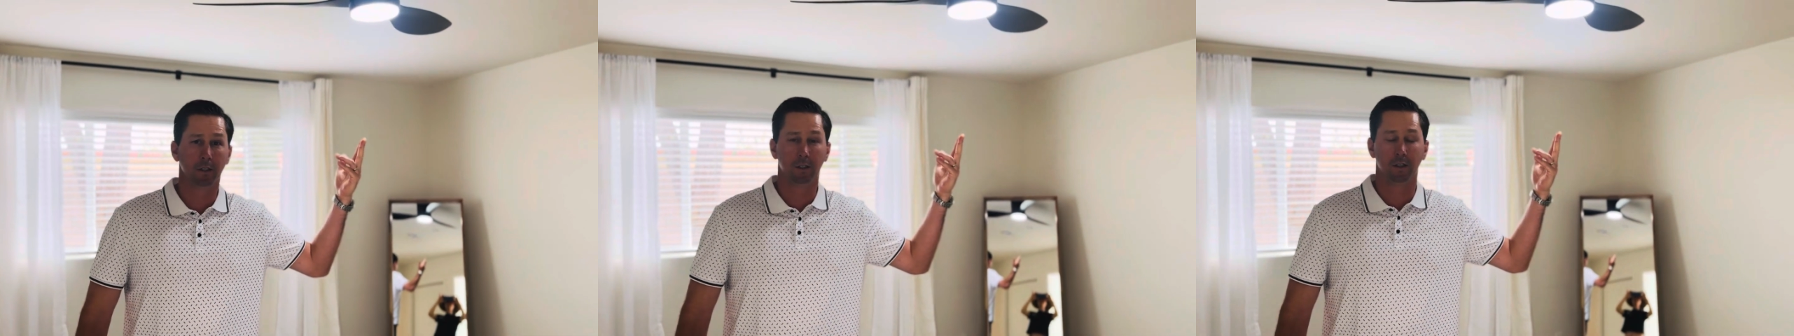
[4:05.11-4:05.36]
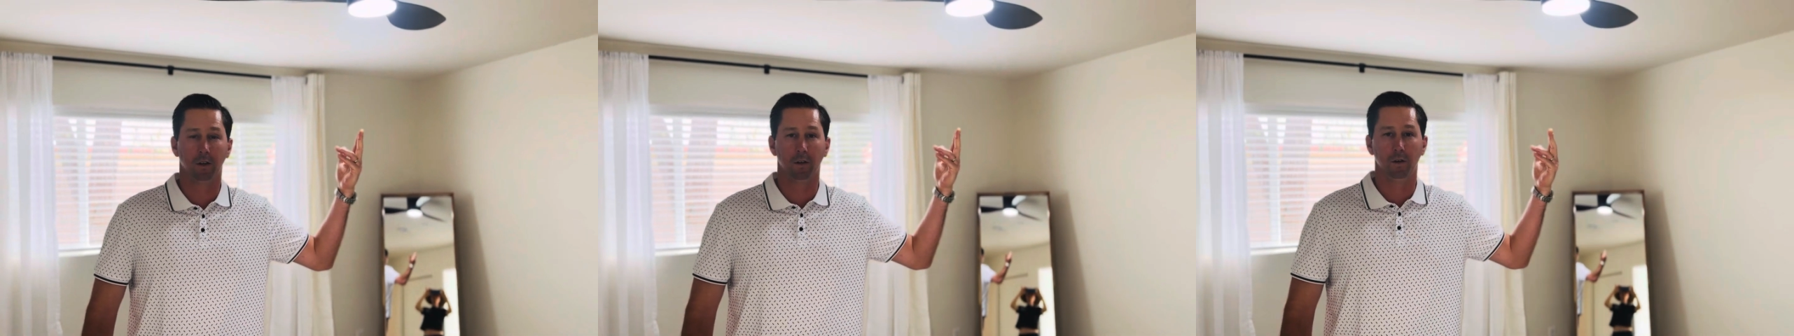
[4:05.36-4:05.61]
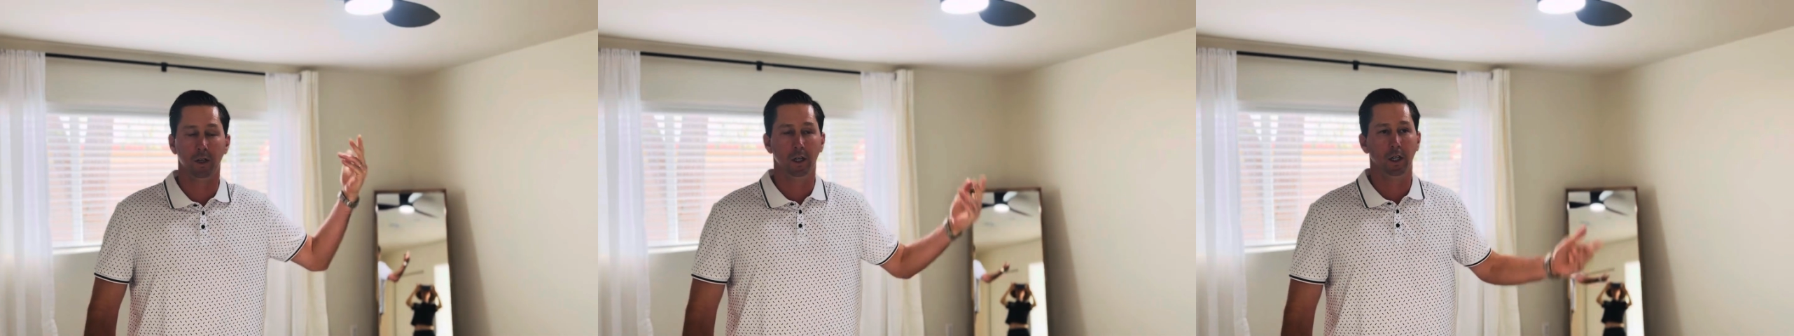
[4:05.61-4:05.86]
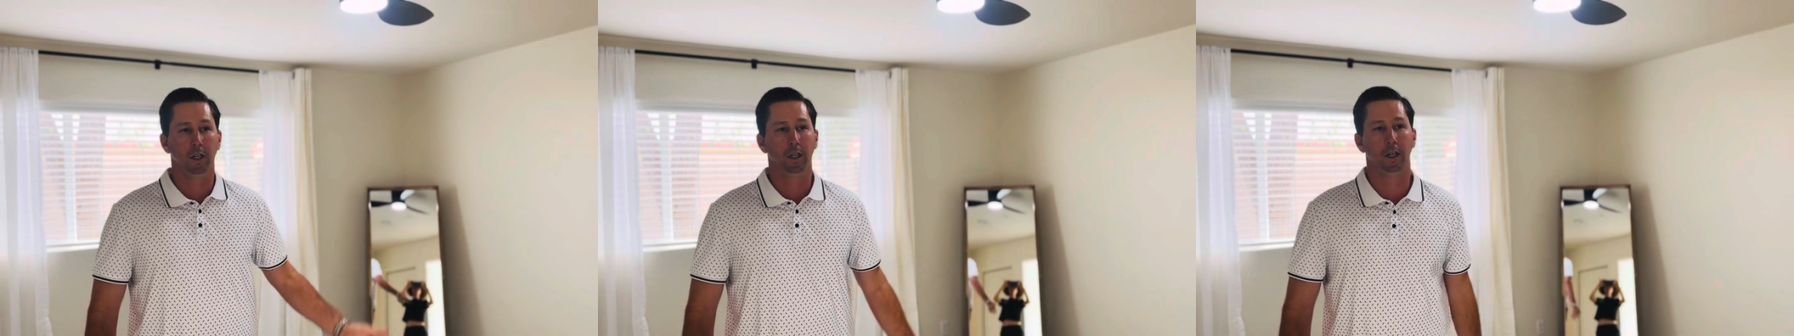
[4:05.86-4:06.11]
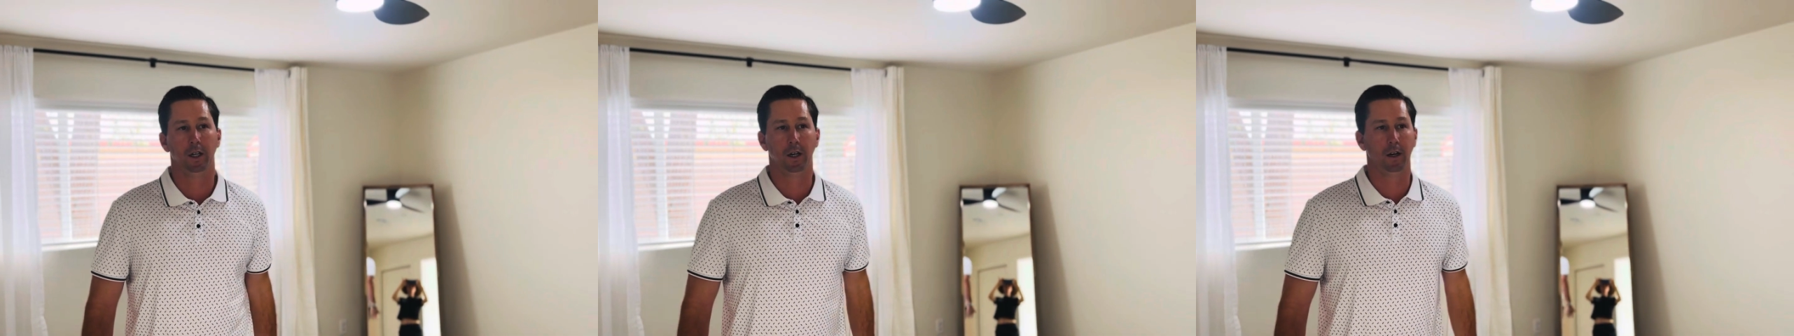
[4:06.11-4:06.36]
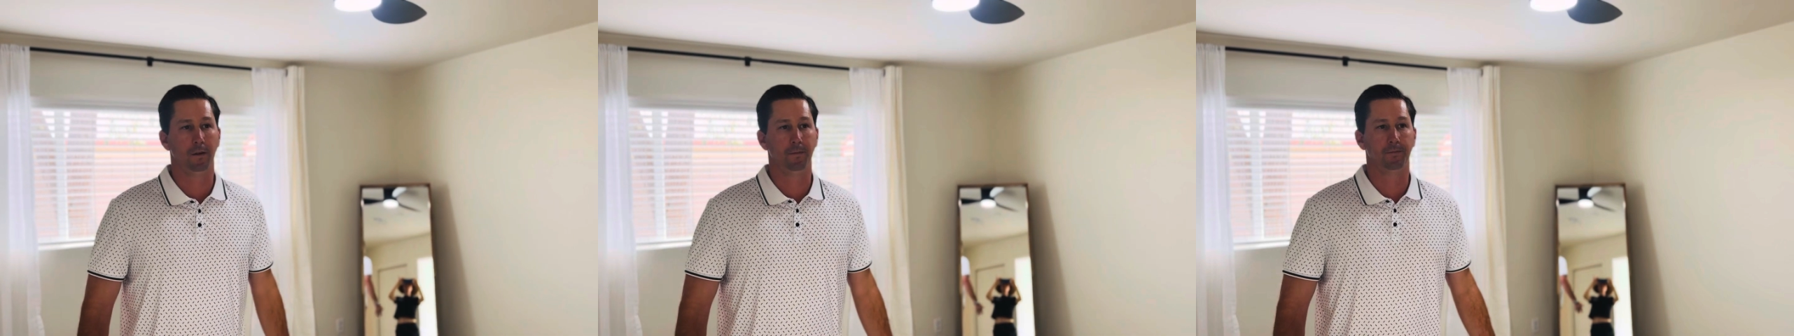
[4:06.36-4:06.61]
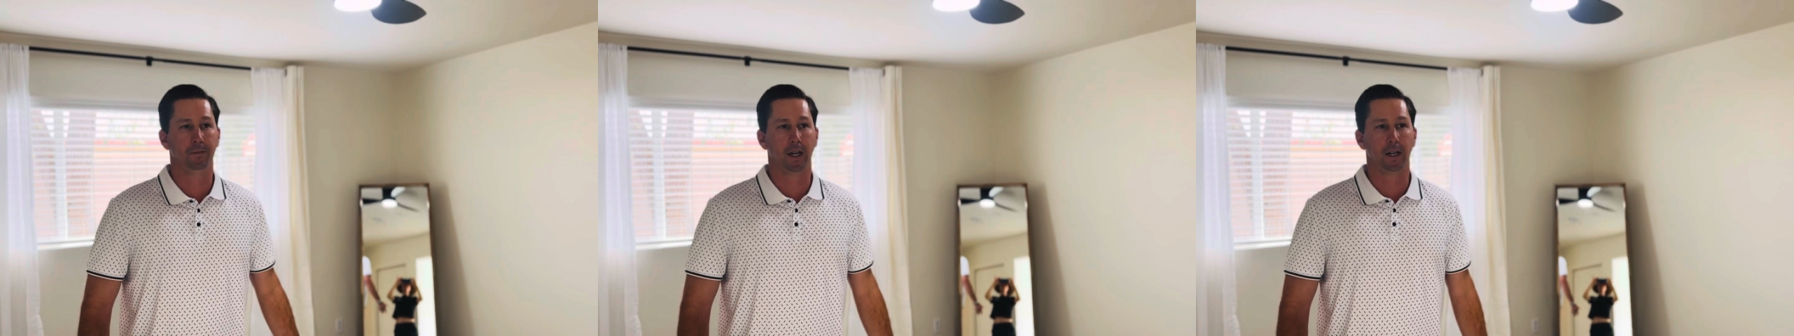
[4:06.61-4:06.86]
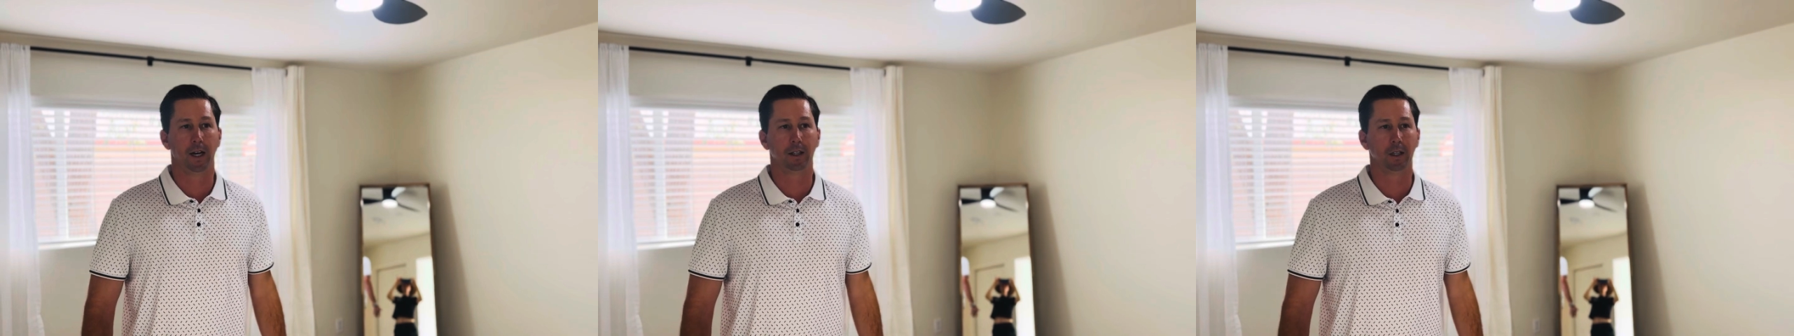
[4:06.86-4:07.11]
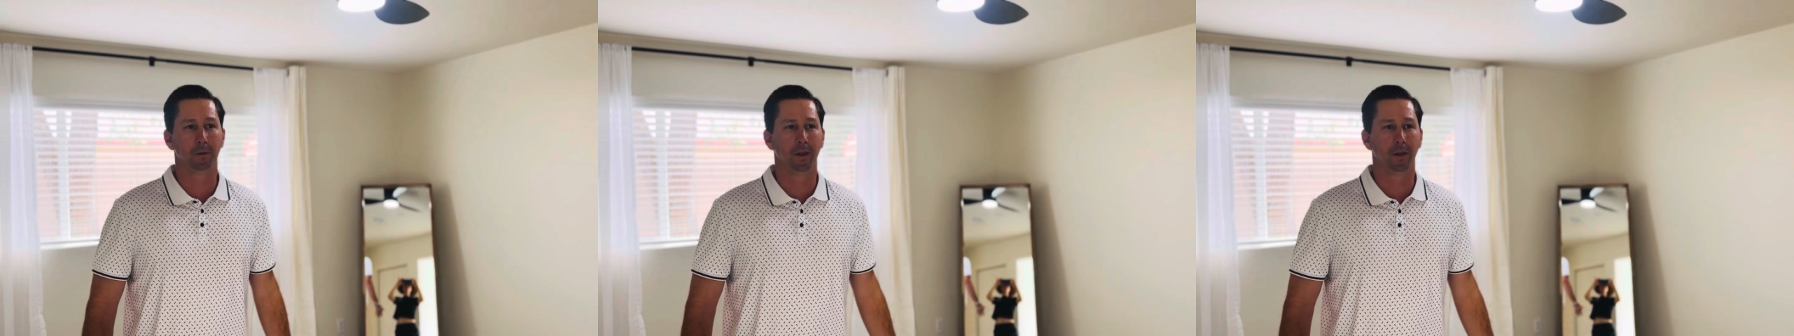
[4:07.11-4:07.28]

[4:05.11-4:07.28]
So I got them,